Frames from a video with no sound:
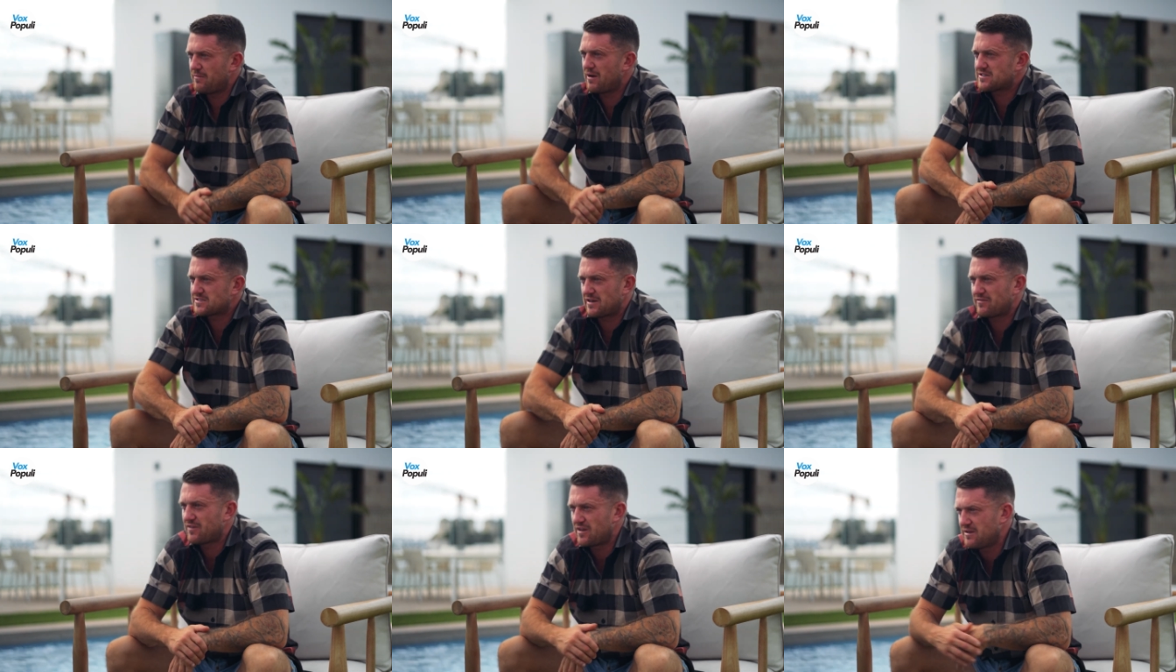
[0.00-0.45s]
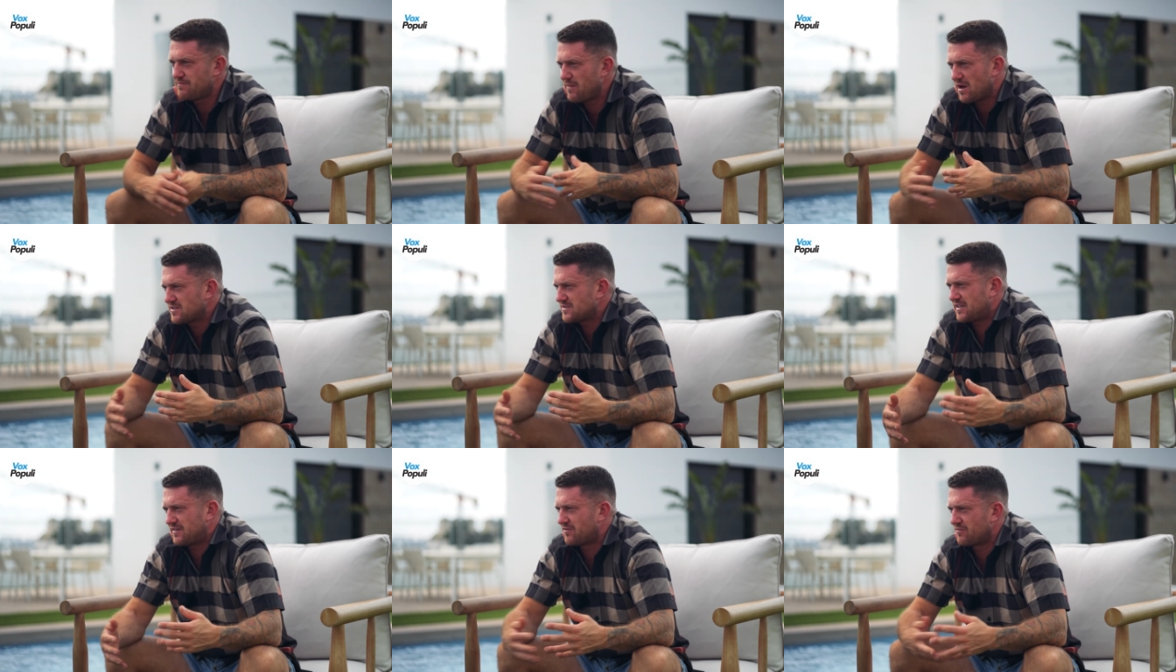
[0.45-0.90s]
He must have
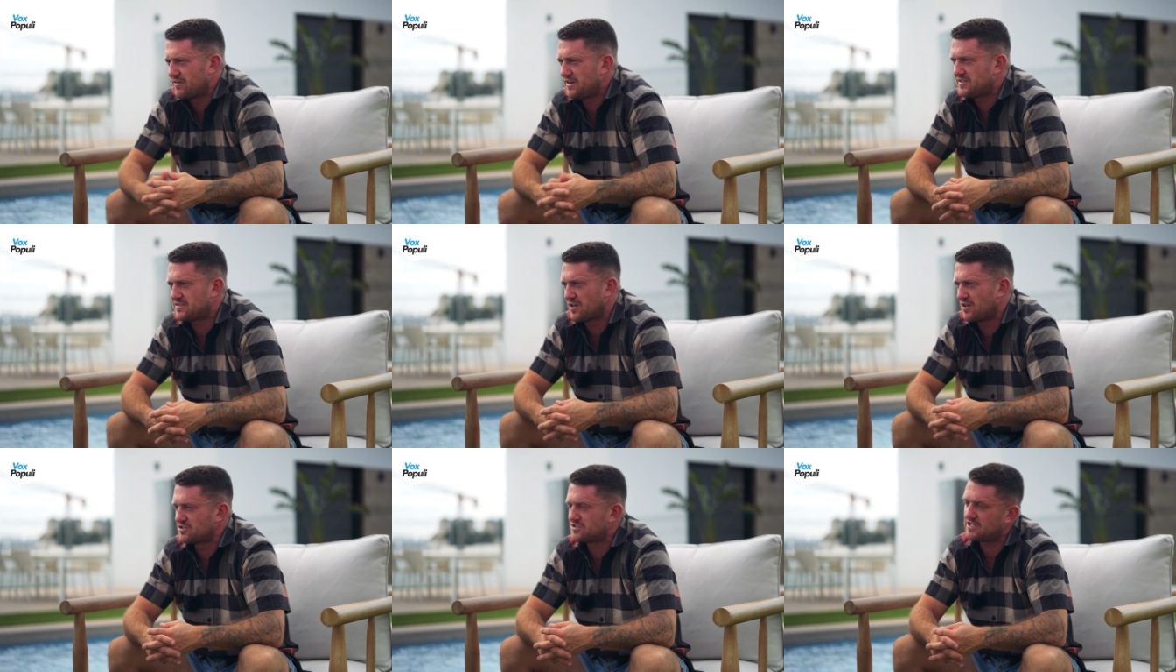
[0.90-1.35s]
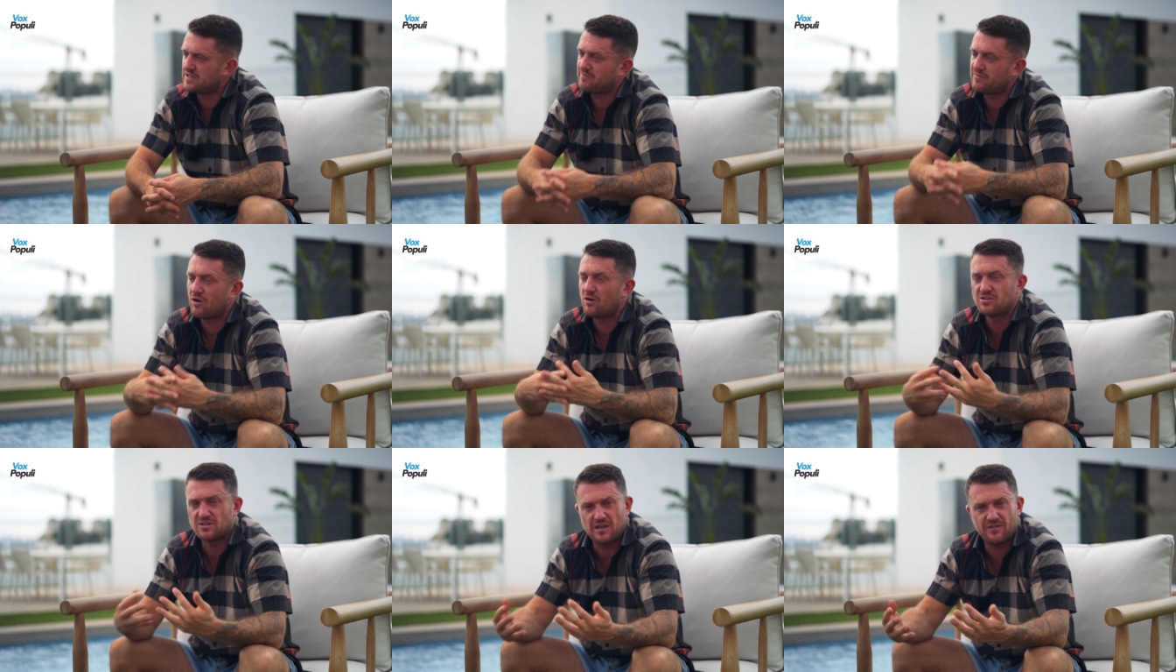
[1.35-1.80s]
a research
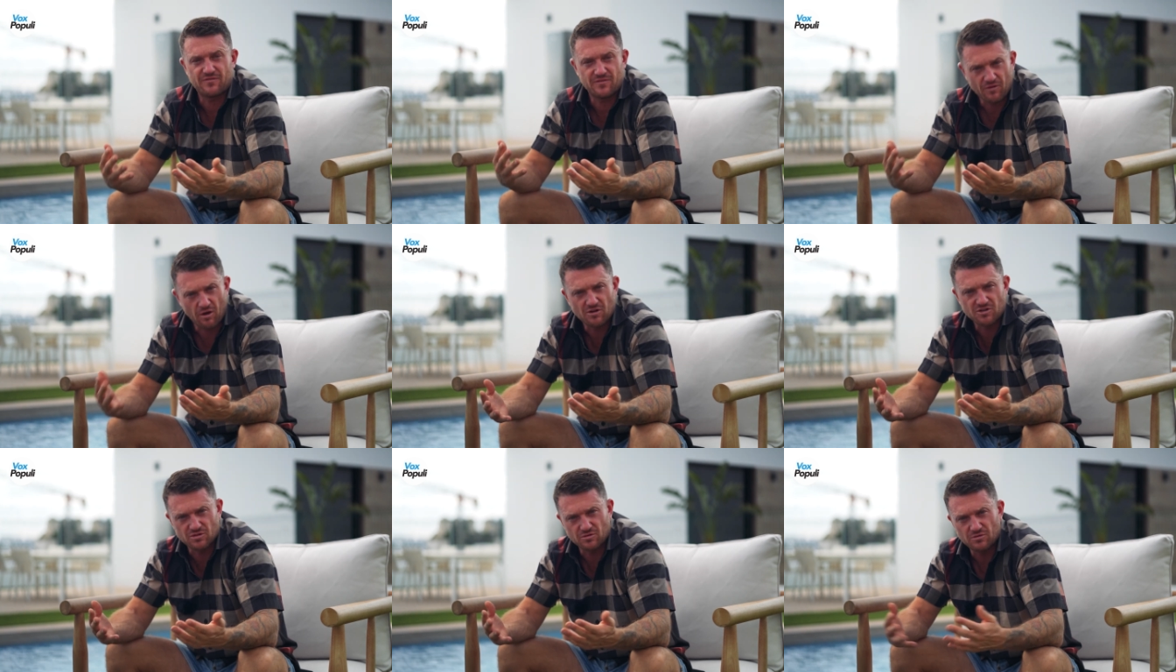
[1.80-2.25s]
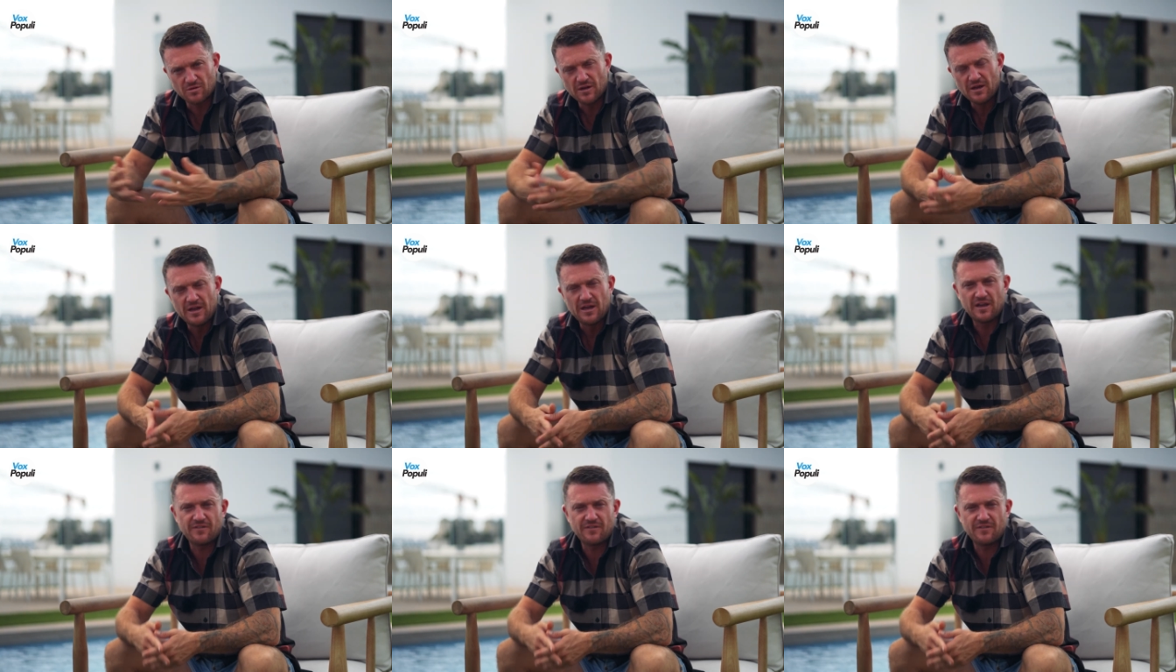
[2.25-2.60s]
team. Nigel,